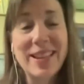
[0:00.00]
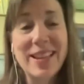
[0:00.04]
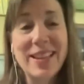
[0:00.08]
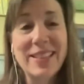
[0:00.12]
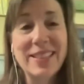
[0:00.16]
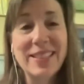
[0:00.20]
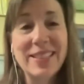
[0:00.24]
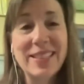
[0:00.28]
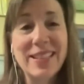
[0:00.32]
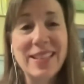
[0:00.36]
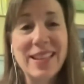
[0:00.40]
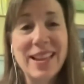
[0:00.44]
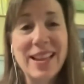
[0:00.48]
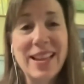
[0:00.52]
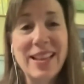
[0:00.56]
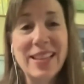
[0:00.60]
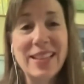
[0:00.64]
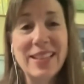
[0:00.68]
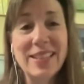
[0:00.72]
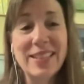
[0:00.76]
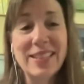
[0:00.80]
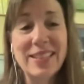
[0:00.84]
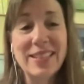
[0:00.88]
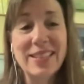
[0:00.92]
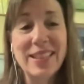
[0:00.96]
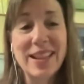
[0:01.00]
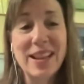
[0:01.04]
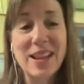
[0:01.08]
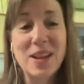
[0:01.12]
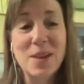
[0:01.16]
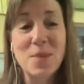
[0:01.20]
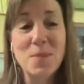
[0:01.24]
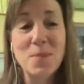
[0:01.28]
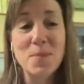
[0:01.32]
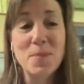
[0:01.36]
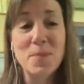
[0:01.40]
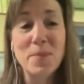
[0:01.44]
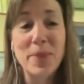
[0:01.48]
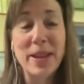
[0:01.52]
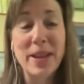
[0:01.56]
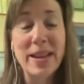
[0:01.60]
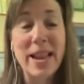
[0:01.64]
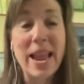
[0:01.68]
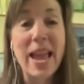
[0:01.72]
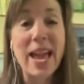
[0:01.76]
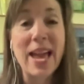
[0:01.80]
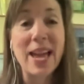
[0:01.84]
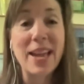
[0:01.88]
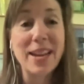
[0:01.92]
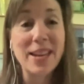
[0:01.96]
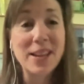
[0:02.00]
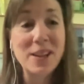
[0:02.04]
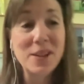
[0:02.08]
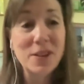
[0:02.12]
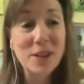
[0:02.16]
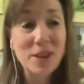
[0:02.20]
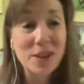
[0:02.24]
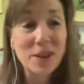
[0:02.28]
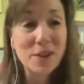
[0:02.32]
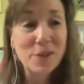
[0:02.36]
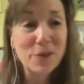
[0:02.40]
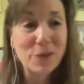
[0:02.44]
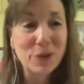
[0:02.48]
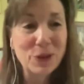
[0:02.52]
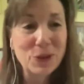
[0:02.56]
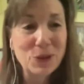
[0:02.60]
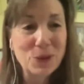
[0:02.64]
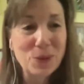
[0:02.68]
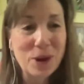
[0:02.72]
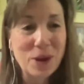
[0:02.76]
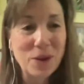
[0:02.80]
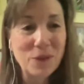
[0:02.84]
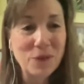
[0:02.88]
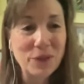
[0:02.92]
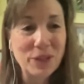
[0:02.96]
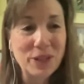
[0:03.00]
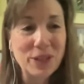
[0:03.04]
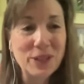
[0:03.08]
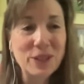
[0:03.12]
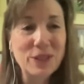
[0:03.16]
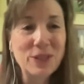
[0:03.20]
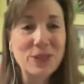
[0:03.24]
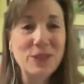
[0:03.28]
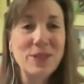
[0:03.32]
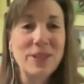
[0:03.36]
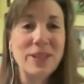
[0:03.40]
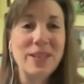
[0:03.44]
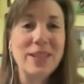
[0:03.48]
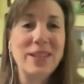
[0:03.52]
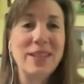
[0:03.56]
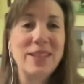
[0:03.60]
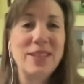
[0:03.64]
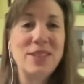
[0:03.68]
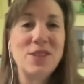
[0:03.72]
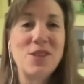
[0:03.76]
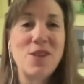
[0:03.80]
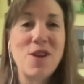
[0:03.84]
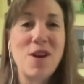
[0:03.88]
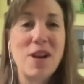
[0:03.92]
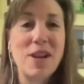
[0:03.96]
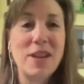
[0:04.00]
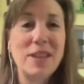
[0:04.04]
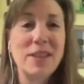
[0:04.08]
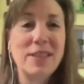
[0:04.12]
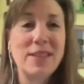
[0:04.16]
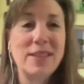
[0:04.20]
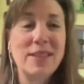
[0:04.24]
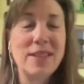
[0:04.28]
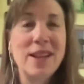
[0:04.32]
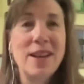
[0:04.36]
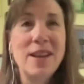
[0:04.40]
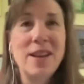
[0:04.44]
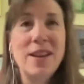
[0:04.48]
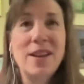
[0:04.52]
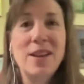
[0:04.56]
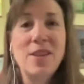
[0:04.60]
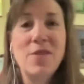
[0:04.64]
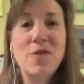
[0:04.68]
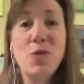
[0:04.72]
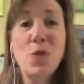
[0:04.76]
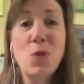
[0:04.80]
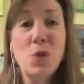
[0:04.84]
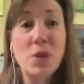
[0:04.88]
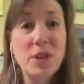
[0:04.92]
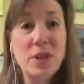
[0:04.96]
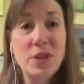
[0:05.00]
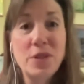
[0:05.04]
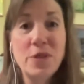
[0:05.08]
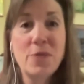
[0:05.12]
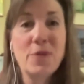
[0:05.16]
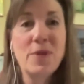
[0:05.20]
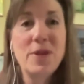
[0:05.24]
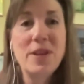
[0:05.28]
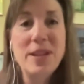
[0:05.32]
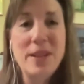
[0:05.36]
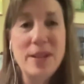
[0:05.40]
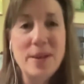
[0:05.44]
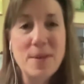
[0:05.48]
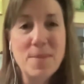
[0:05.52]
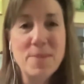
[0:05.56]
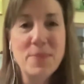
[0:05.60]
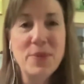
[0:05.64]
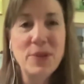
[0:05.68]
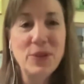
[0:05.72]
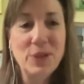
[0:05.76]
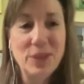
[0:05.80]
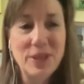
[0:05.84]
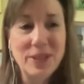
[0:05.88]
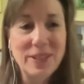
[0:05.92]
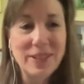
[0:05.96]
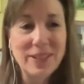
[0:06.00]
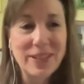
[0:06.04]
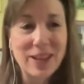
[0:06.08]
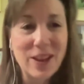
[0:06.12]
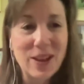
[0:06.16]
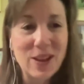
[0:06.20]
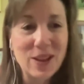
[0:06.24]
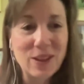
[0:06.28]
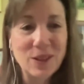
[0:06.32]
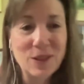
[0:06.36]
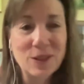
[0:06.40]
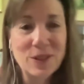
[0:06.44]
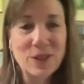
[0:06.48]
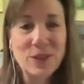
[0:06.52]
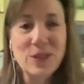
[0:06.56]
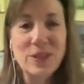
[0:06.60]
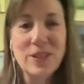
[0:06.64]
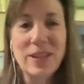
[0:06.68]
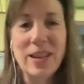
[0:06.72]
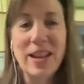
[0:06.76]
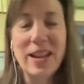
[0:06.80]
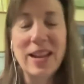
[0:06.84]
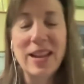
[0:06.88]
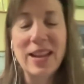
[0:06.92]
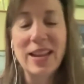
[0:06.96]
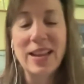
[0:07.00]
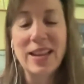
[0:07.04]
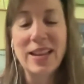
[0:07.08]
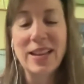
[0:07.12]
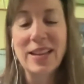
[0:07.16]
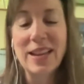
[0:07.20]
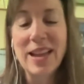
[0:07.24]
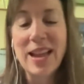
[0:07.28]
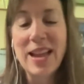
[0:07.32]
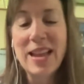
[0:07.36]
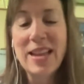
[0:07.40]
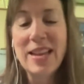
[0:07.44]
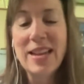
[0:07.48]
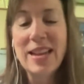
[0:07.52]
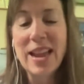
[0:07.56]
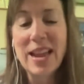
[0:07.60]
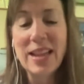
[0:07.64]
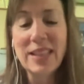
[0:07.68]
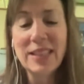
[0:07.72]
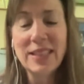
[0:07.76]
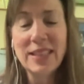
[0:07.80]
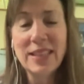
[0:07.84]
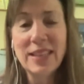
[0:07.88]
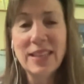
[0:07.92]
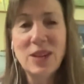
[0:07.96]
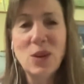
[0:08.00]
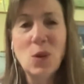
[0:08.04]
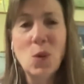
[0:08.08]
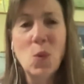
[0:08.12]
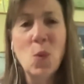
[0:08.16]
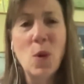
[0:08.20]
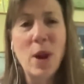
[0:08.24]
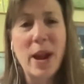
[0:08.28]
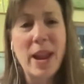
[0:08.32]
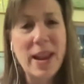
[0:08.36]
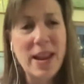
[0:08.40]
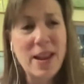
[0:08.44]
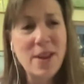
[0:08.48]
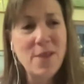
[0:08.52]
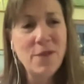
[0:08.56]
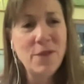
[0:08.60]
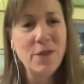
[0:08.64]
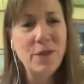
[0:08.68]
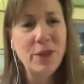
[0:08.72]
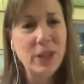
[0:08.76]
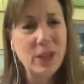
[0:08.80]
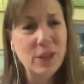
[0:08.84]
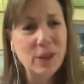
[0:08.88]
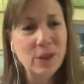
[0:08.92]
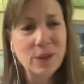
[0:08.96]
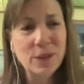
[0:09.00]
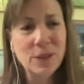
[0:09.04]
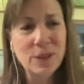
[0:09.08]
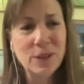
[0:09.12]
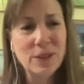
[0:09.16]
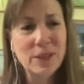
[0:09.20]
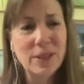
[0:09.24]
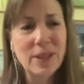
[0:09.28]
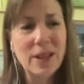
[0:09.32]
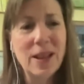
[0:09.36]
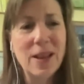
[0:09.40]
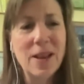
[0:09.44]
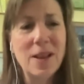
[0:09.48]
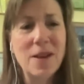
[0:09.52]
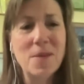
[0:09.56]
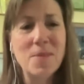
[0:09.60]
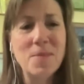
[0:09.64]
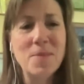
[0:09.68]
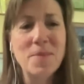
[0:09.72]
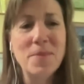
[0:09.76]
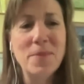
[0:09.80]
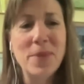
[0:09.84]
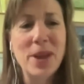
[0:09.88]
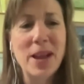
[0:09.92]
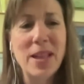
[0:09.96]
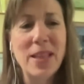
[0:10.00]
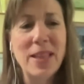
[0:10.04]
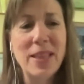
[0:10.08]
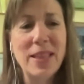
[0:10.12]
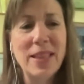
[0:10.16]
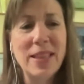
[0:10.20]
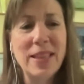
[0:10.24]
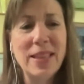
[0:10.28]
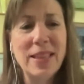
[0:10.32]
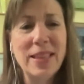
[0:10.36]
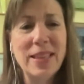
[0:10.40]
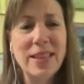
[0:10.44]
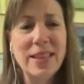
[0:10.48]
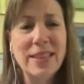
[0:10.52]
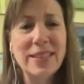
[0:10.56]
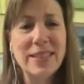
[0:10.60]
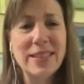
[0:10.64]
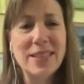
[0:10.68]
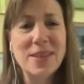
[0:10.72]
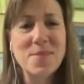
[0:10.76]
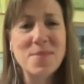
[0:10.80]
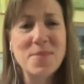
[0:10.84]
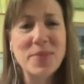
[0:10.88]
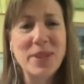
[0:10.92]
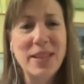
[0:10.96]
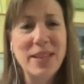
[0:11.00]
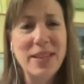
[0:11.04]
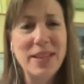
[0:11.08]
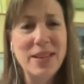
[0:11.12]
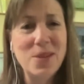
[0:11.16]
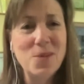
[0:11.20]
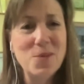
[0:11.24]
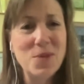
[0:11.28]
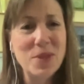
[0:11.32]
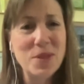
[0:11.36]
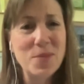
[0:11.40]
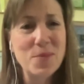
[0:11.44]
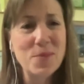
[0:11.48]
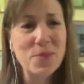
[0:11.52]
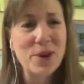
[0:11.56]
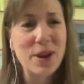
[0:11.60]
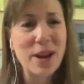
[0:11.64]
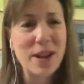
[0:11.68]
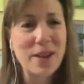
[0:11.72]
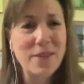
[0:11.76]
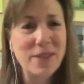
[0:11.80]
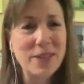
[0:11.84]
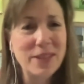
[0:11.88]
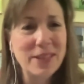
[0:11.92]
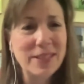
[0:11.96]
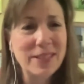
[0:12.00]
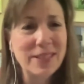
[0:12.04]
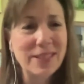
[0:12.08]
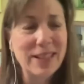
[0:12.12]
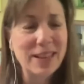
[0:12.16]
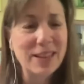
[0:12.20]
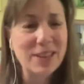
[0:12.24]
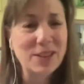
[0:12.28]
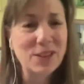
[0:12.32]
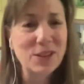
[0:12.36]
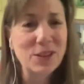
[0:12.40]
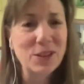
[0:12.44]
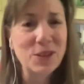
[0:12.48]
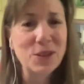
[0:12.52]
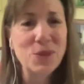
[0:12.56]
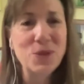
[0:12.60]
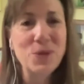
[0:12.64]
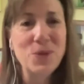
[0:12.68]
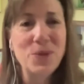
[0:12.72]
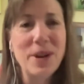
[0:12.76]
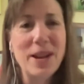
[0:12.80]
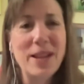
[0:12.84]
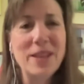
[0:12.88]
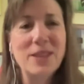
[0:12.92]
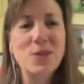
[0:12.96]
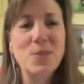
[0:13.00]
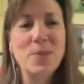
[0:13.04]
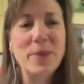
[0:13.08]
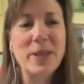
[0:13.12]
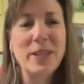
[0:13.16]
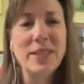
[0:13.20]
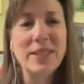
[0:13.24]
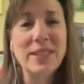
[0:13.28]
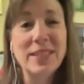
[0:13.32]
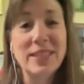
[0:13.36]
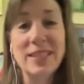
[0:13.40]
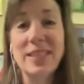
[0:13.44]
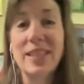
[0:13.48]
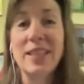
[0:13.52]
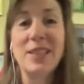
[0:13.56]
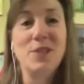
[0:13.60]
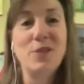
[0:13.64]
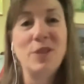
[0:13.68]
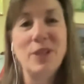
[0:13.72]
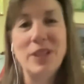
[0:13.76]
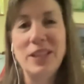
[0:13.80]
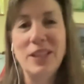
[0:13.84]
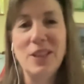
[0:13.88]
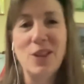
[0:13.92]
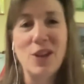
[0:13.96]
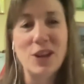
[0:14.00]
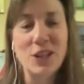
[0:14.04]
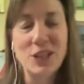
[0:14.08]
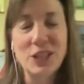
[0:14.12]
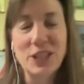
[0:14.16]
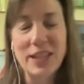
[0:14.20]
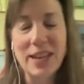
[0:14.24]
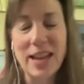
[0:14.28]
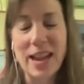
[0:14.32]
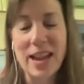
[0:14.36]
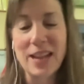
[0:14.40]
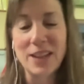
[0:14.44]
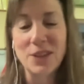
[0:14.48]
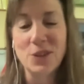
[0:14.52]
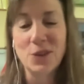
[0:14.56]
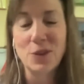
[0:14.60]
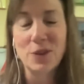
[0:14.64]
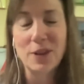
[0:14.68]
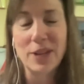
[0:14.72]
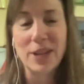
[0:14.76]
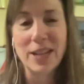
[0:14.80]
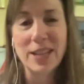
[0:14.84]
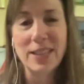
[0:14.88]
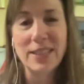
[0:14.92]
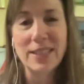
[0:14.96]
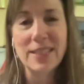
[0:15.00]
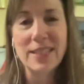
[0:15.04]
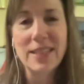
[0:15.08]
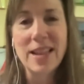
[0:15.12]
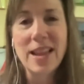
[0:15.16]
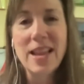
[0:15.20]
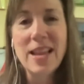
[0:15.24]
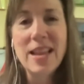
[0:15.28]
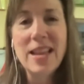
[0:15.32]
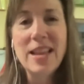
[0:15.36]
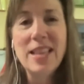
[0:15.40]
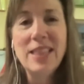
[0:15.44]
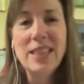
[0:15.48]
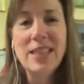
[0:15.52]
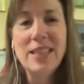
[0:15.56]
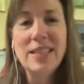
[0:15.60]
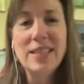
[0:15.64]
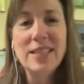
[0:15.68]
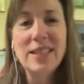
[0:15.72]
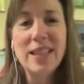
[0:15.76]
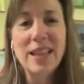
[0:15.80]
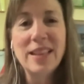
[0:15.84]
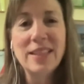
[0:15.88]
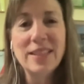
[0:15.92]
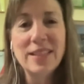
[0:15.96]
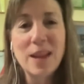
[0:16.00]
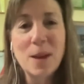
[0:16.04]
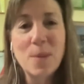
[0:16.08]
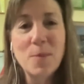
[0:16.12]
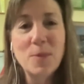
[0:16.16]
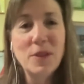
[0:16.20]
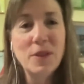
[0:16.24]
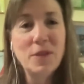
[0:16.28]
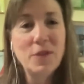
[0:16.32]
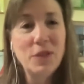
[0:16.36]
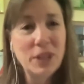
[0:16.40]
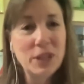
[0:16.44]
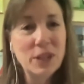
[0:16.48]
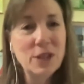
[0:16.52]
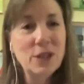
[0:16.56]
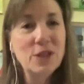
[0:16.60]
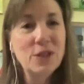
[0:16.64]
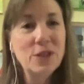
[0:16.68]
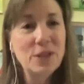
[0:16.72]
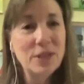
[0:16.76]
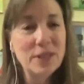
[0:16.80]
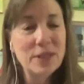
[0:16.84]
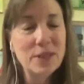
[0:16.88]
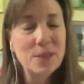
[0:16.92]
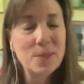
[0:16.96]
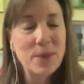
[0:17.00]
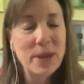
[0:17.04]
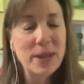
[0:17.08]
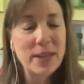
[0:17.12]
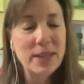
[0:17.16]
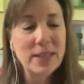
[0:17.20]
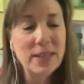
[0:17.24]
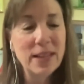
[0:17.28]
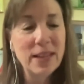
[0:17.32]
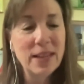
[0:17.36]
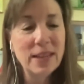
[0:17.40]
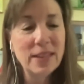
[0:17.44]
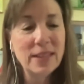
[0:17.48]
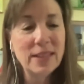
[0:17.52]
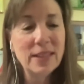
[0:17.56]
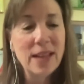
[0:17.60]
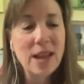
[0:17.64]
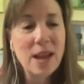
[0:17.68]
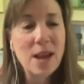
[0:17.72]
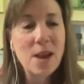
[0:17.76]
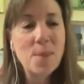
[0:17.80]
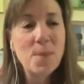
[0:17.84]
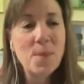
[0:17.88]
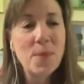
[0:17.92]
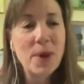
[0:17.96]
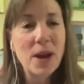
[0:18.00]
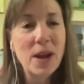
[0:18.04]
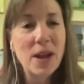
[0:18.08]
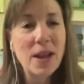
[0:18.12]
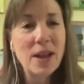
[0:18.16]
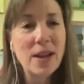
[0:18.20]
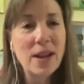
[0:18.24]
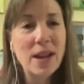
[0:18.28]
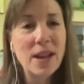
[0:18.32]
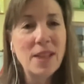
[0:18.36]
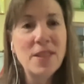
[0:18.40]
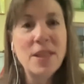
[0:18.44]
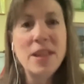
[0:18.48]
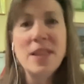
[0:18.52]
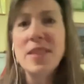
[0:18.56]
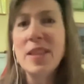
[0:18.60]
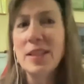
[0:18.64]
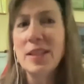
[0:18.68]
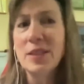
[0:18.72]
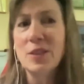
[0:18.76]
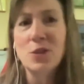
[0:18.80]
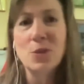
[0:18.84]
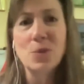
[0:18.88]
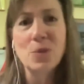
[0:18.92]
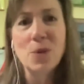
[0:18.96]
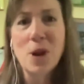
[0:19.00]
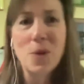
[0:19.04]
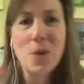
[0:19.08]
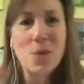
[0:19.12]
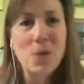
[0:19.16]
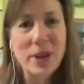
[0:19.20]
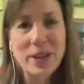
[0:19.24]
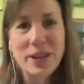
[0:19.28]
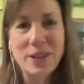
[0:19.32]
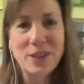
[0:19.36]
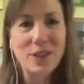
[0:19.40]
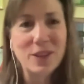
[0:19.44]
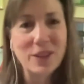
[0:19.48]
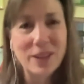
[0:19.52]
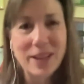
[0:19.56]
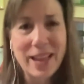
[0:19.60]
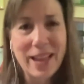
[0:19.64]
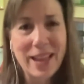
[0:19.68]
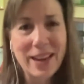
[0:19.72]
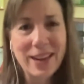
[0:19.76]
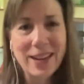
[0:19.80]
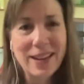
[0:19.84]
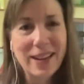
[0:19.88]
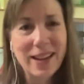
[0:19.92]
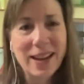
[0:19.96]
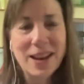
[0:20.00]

NASA has um, been at it for 12 years. It has cost $43 billion. And NASA, in a way, feels um, I think that it's competing with the private sector who has been successfully launching astronauts these last couple of years and SpaceX. But I think that's the wrong way to look at it.